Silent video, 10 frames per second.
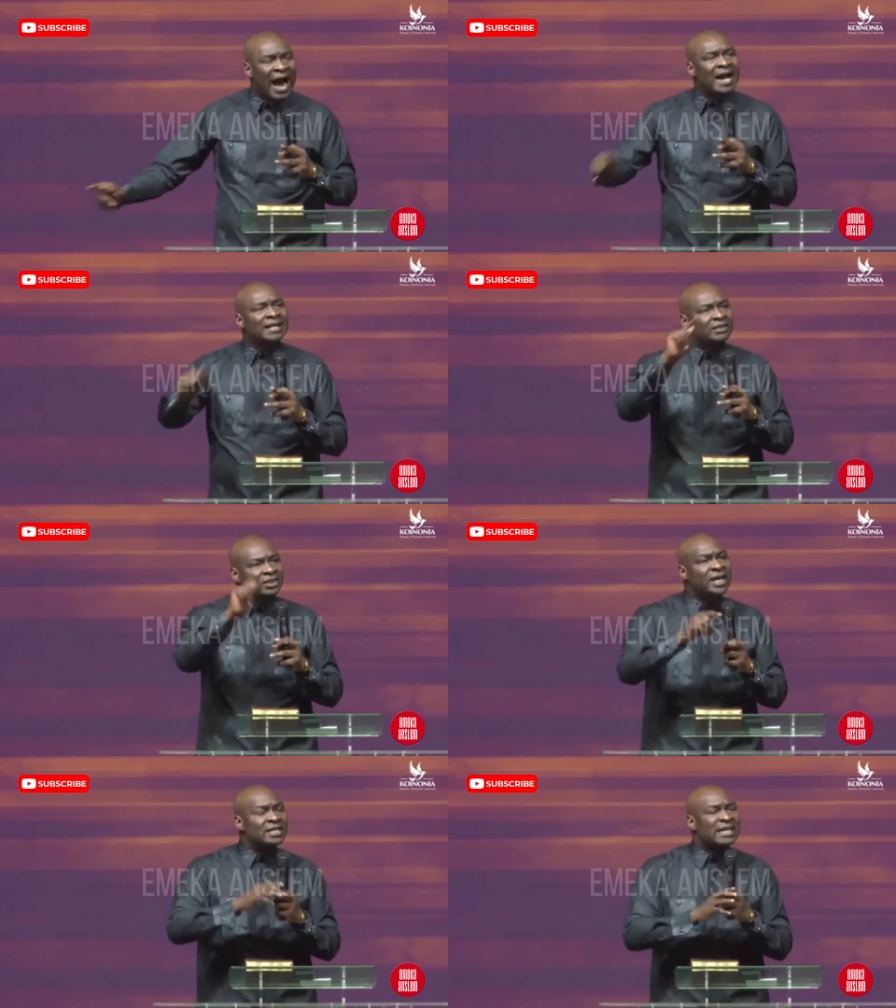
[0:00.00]
And the
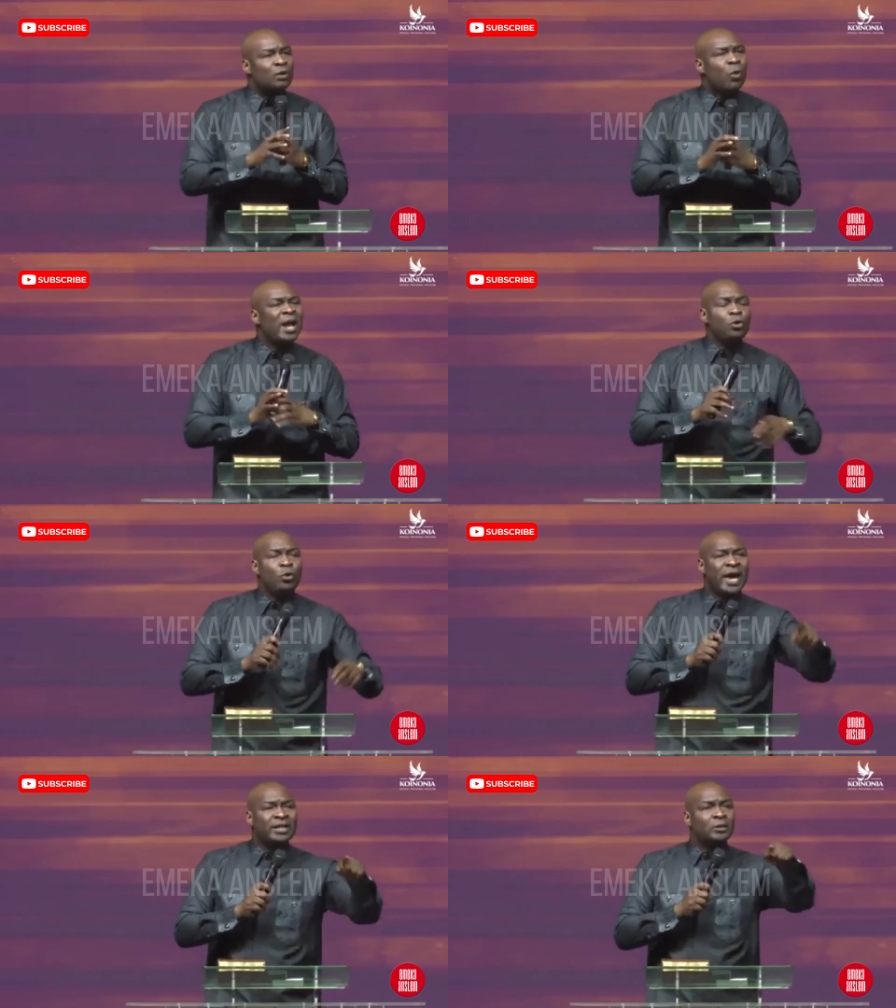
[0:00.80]
thing is that when
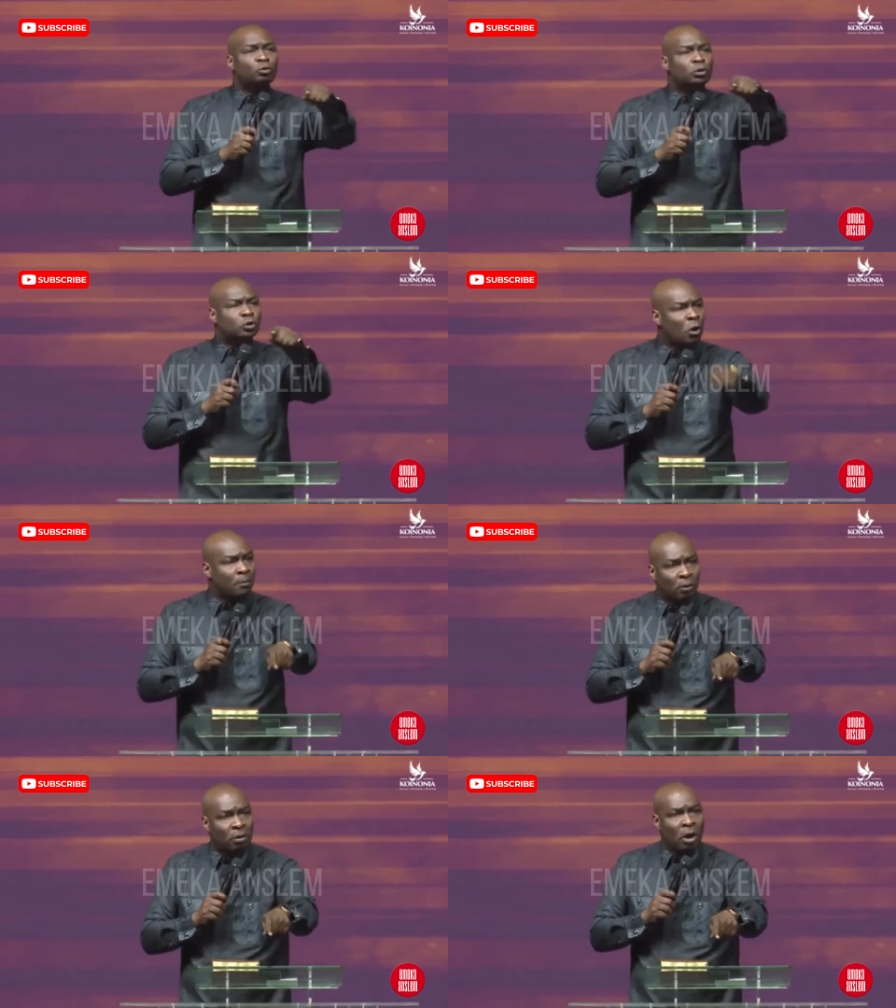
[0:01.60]
you get into
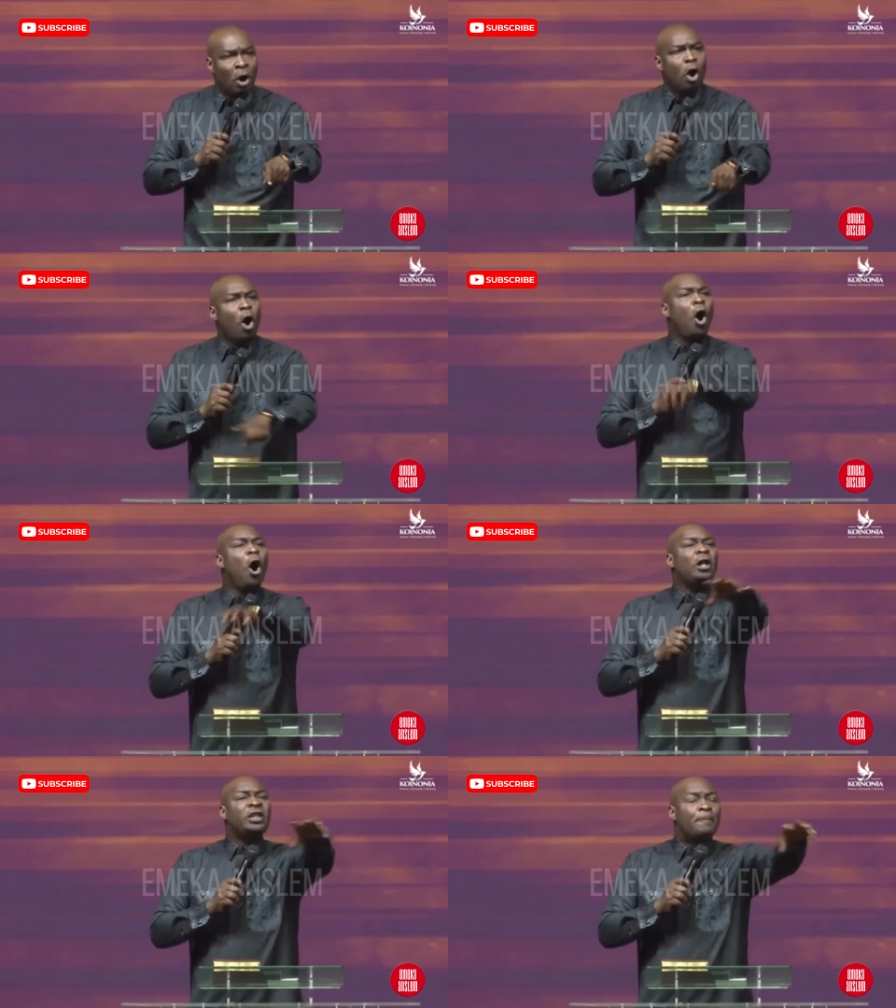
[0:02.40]
trouble,
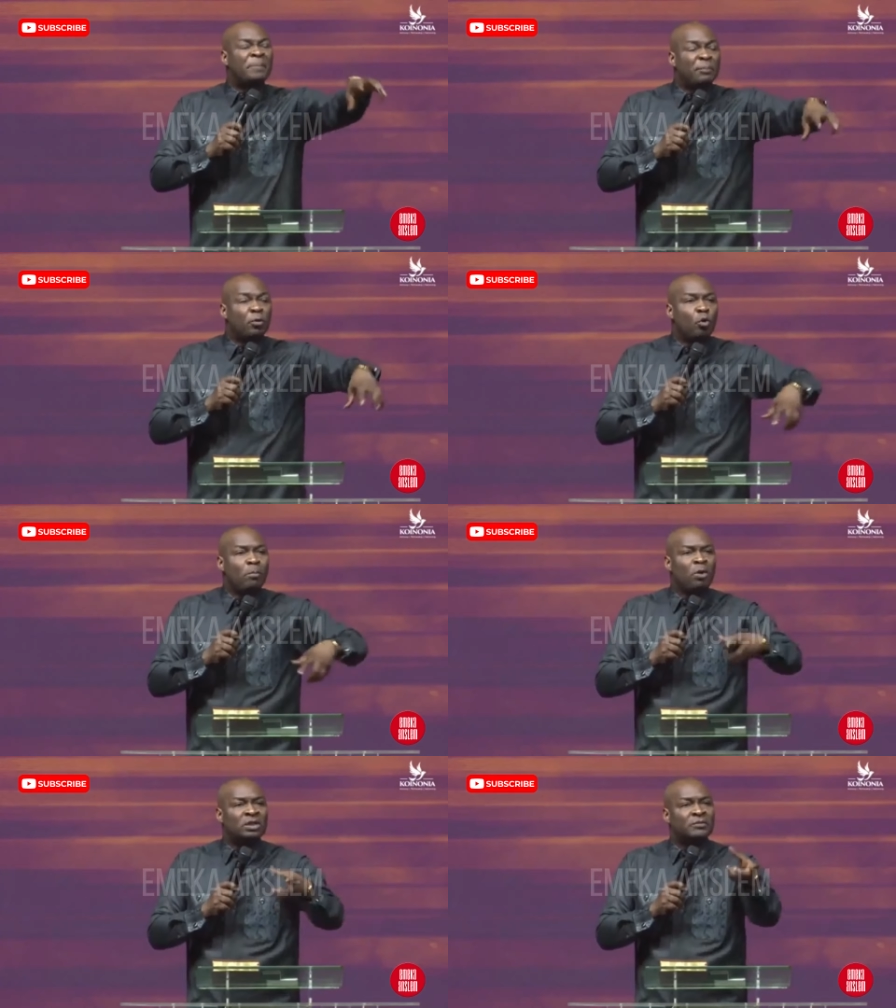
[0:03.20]
all the people who
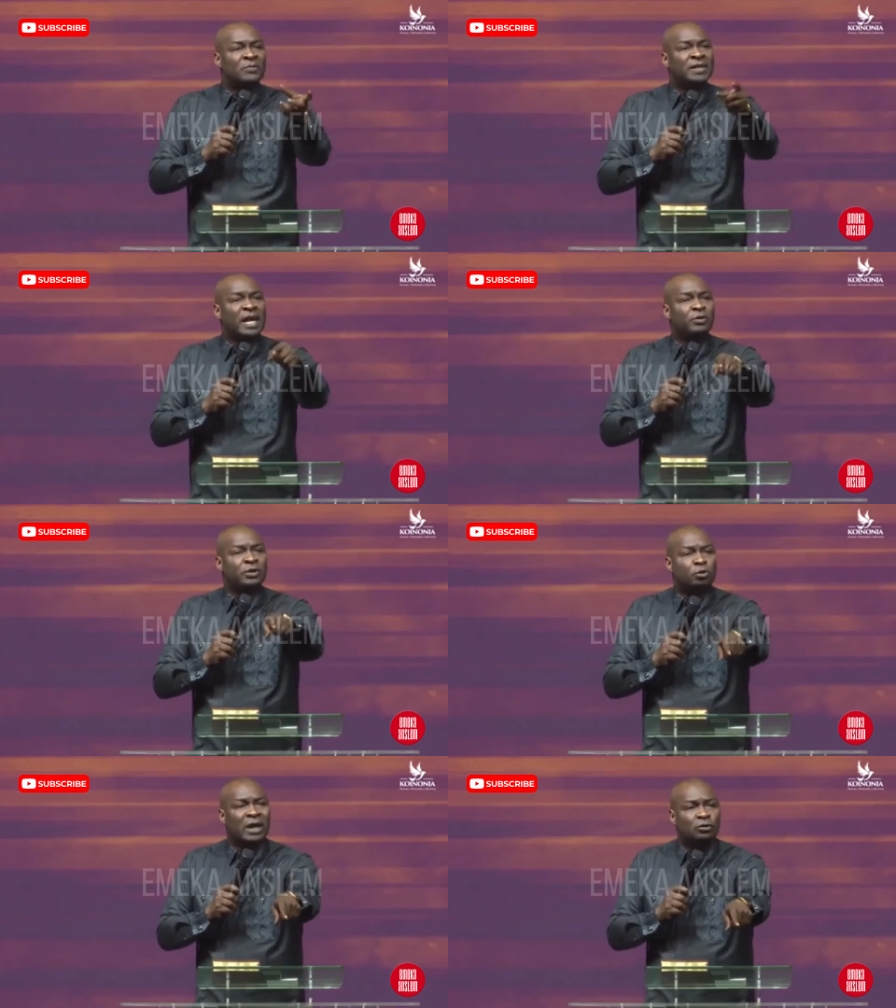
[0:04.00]
motivated you
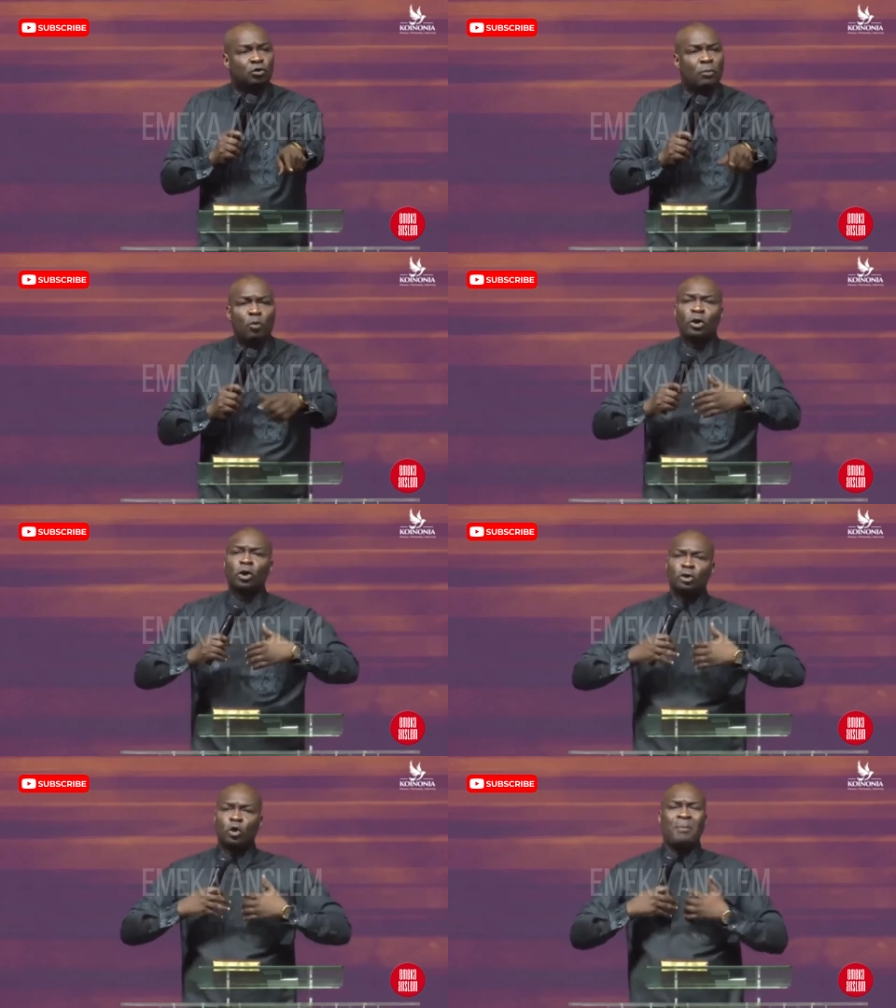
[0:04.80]
into that trouble will
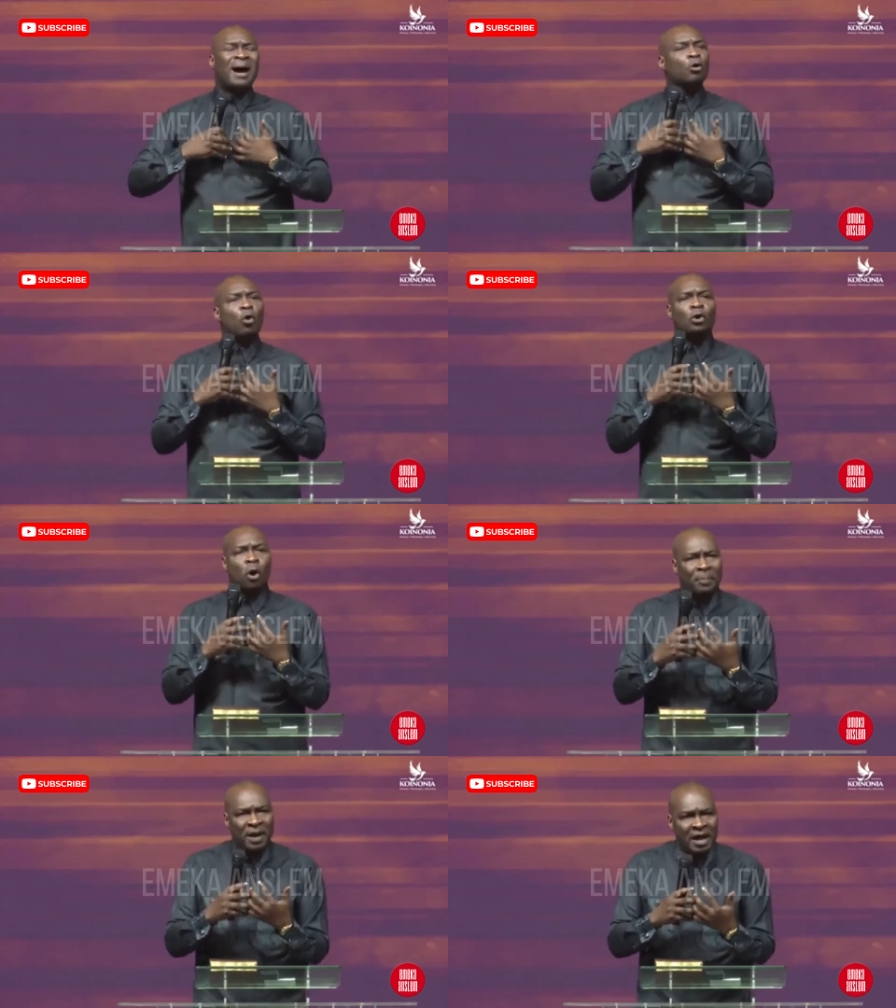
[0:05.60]
not come and own
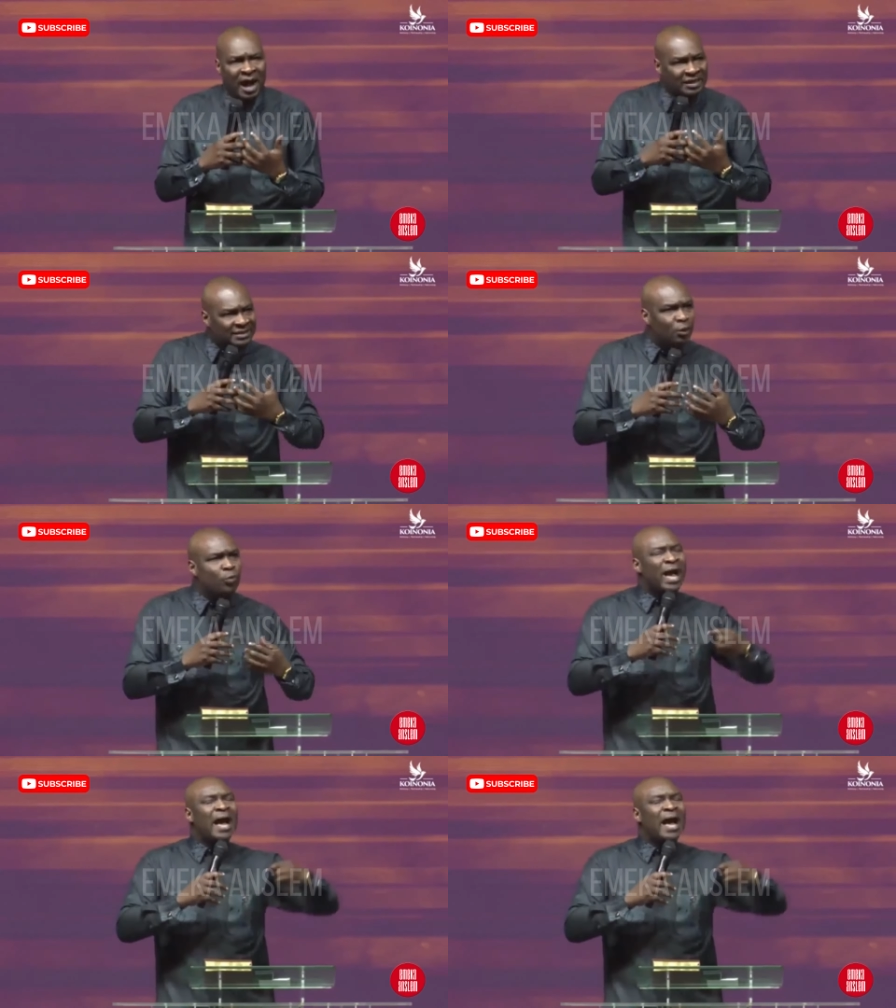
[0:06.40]
up and say, we are